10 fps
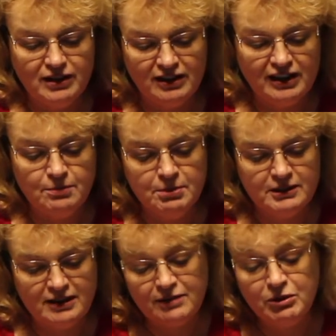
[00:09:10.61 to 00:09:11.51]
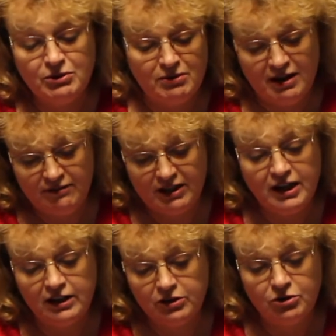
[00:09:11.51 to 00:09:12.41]
Like I don't have any
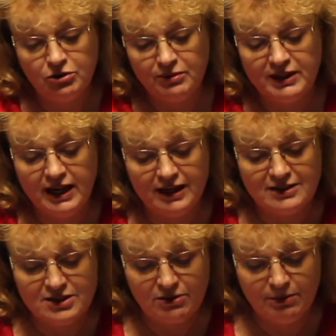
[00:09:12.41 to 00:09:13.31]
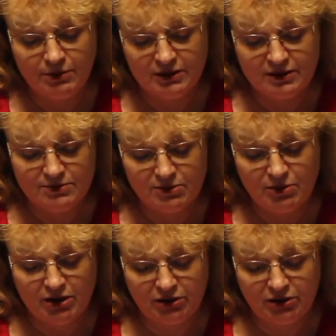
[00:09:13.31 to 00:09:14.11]
hot cocoa in the house, so I picked up some hot